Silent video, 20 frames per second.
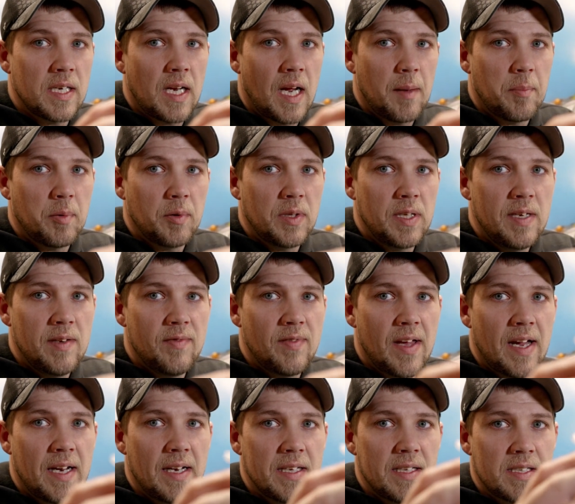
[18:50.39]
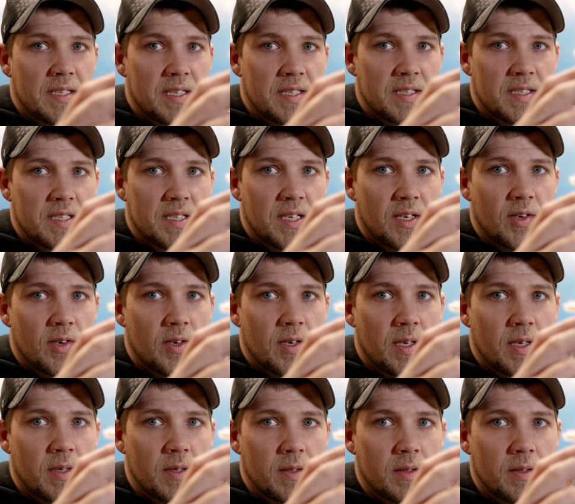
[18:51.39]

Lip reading: I believe that is considered,